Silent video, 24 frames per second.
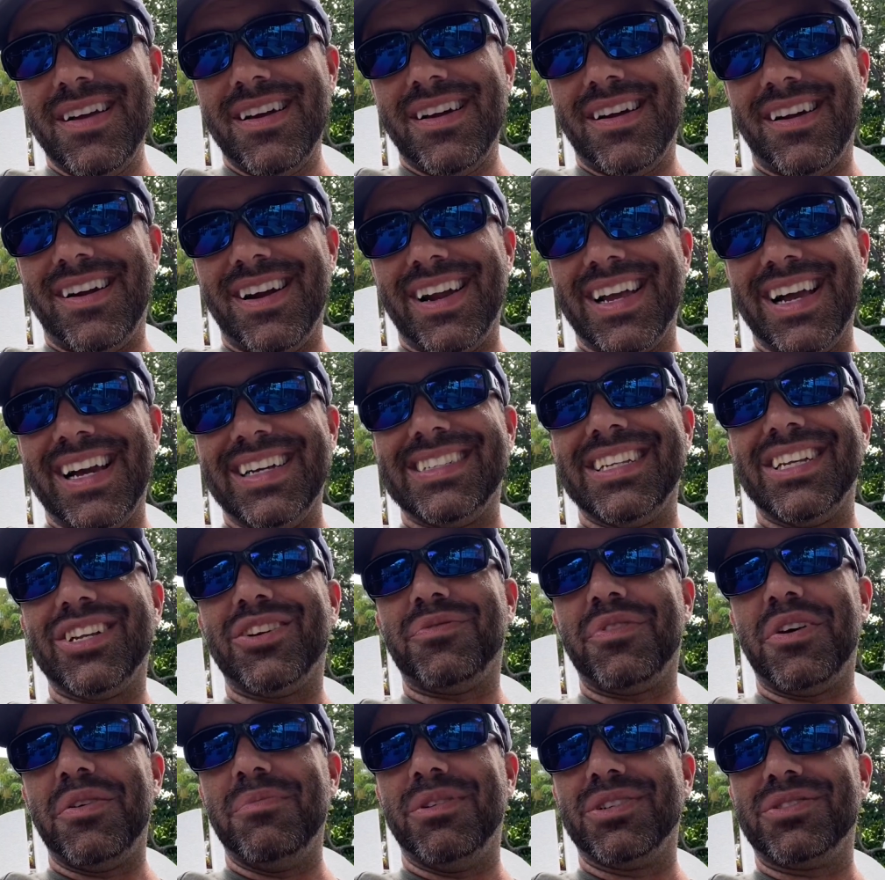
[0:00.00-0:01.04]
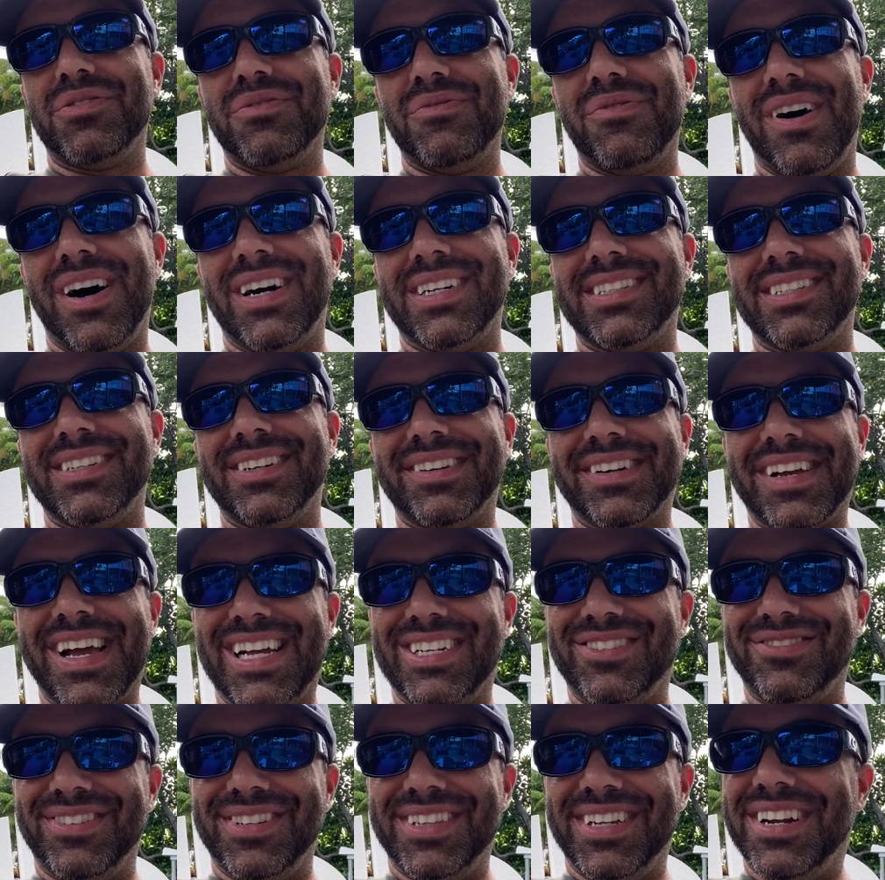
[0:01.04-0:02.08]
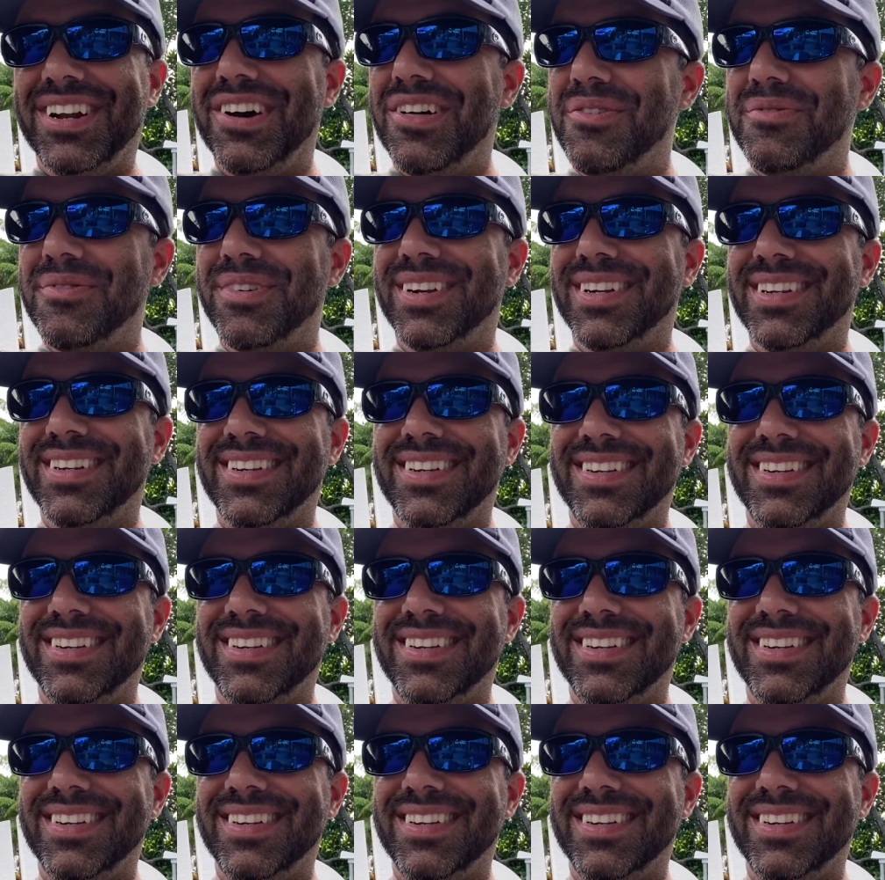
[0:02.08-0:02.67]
All right, guys, thank you very much for watching. I'll catch you on another one.